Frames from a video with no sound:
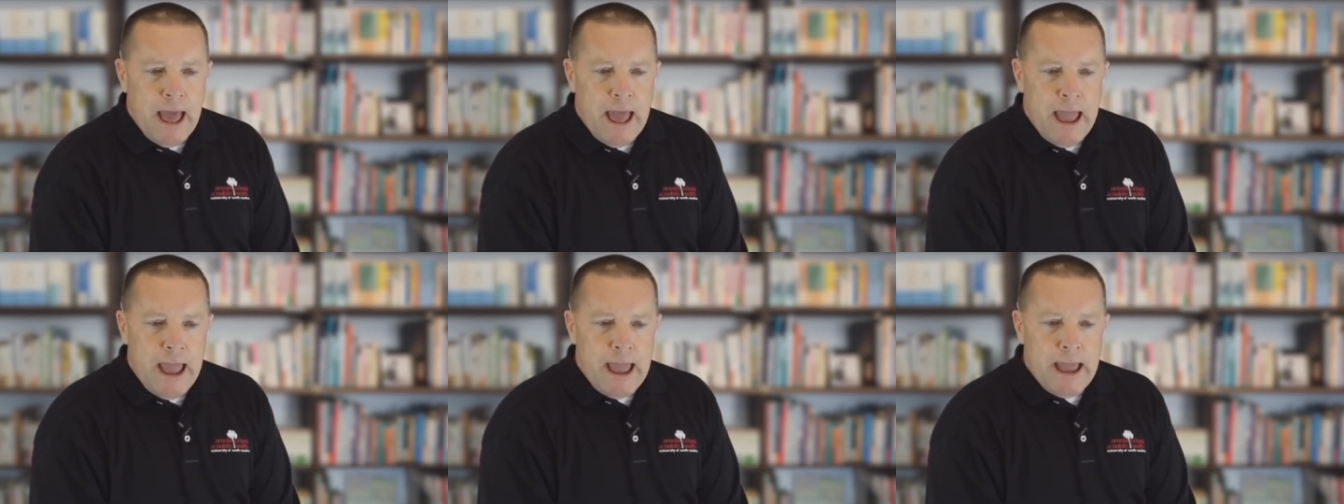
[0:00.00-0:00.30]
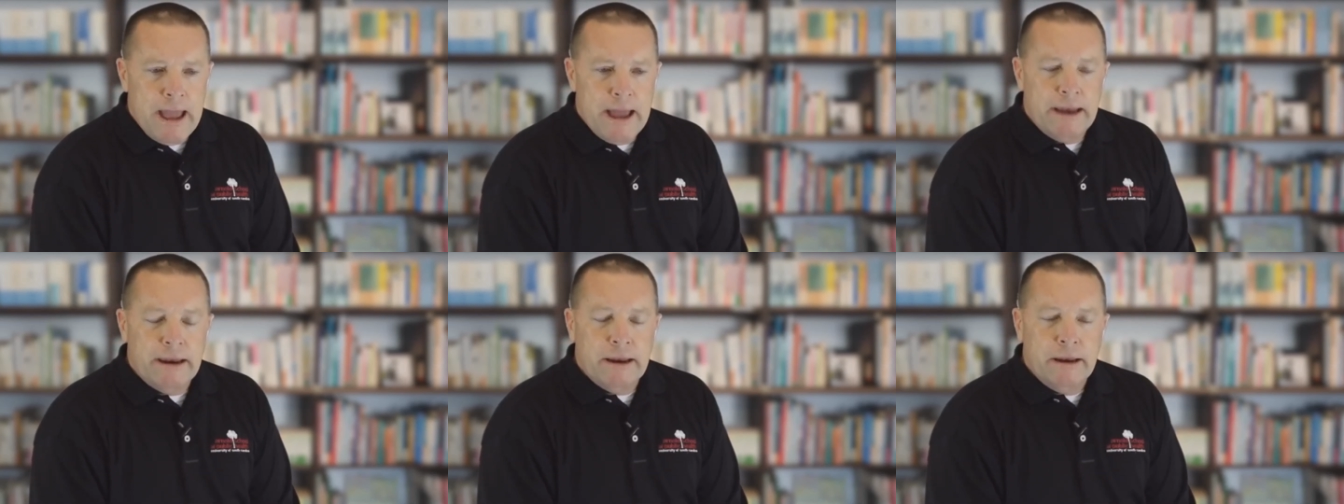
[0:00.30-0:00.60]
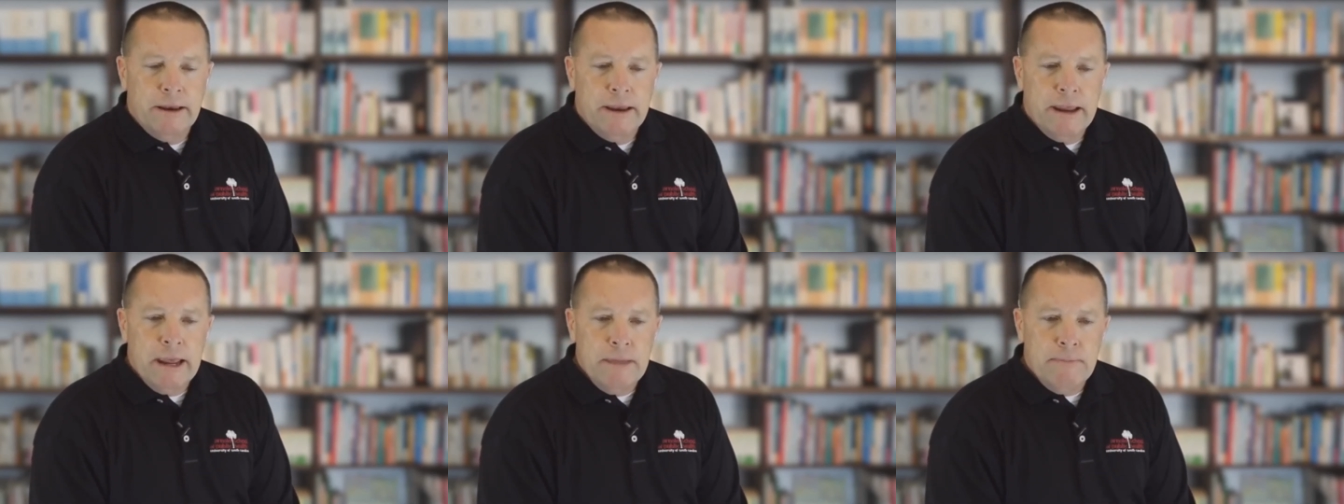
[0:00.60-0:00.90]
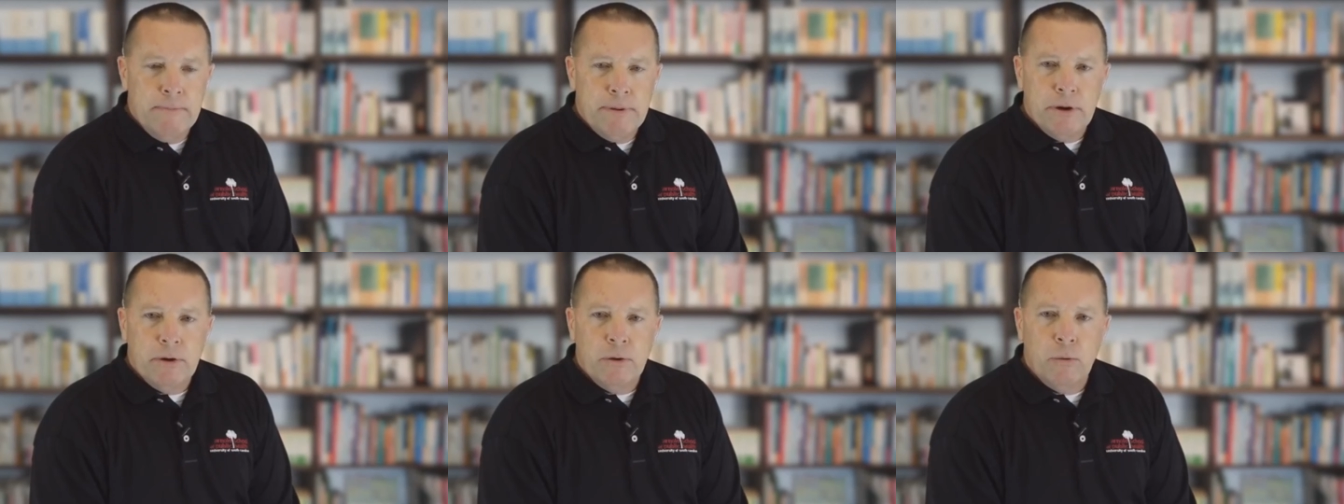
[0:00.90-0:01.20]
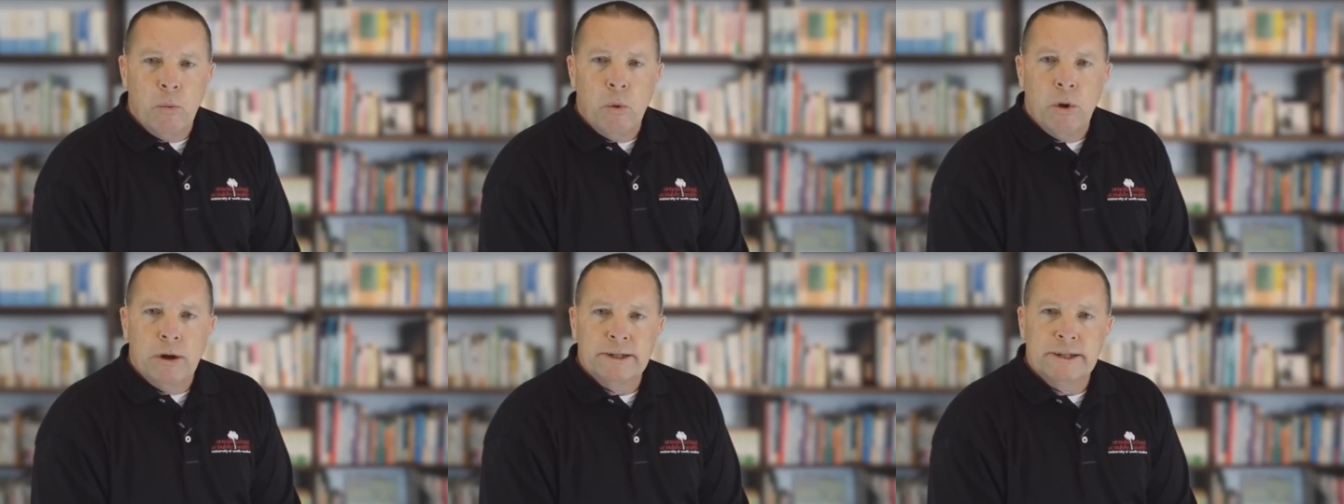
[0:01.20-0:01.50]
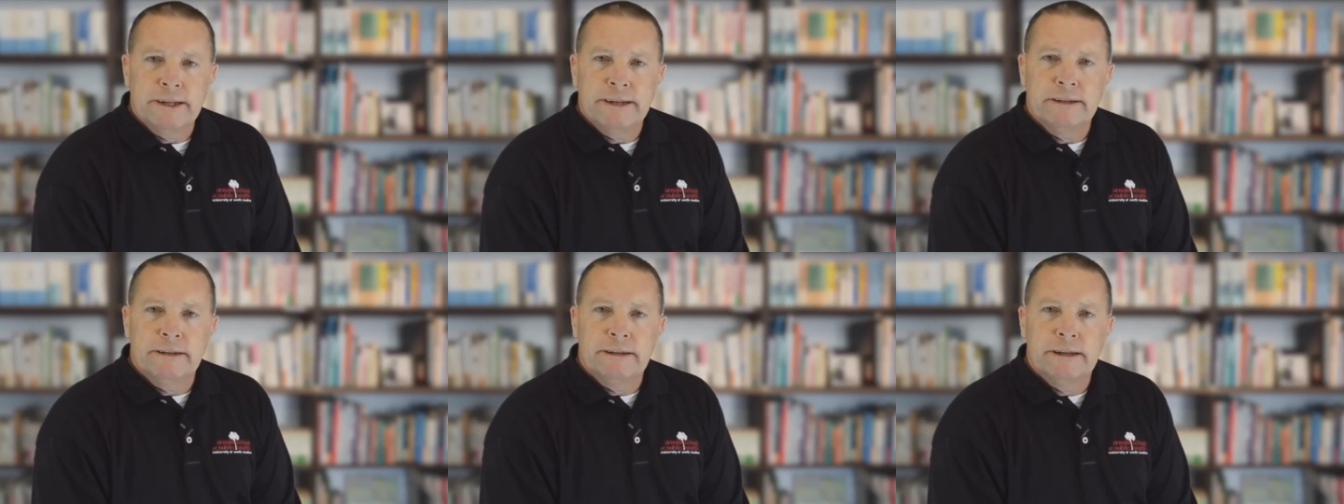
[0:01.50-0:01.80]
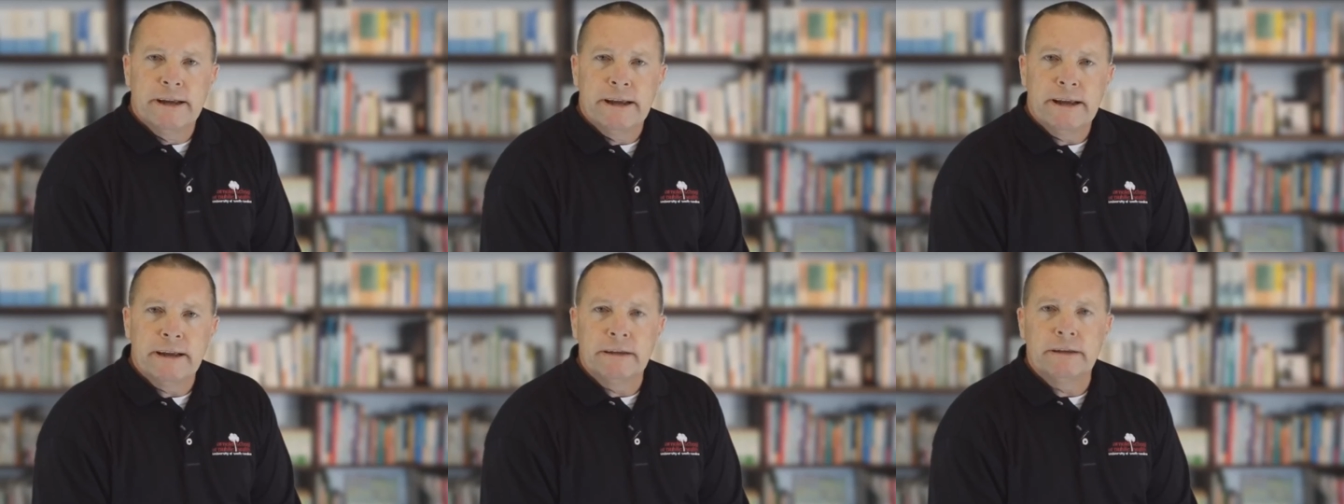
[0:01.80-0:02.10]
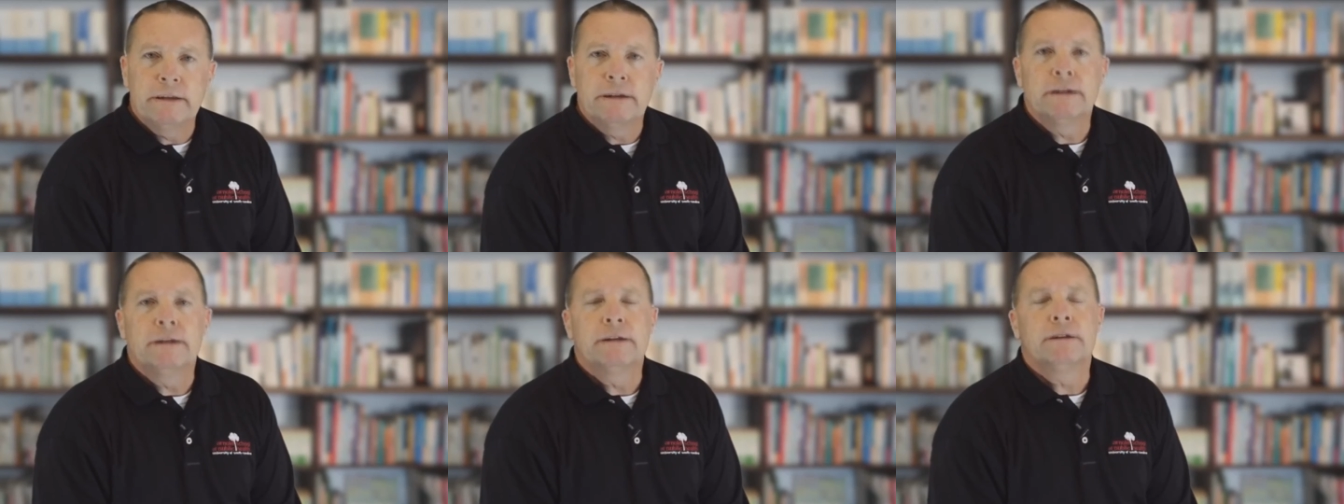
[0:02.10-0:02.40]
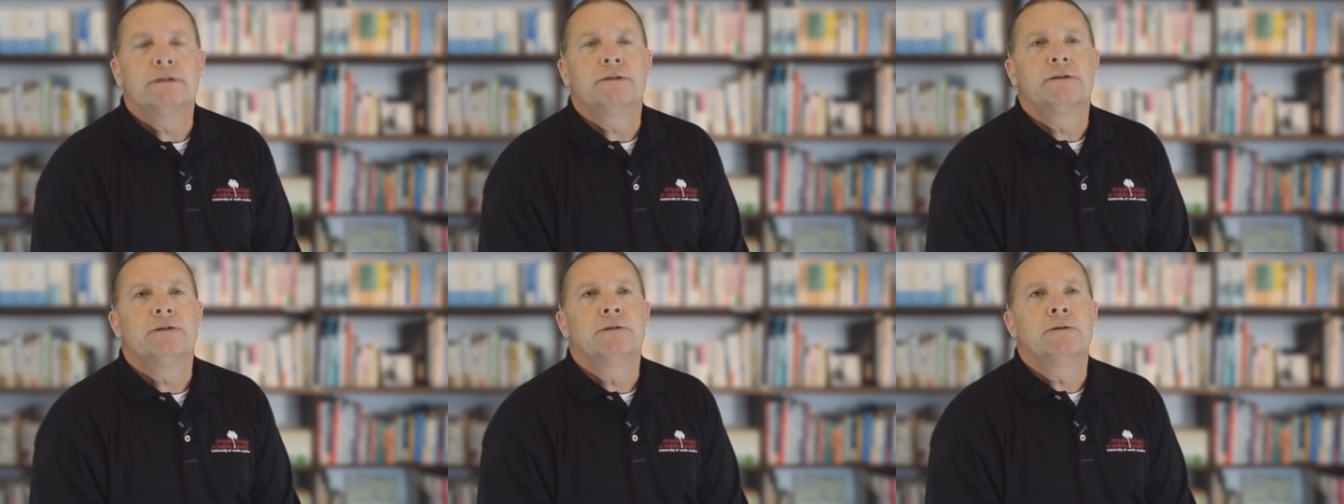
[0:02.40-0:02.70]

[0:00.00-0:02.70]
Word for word: And NEPA was intended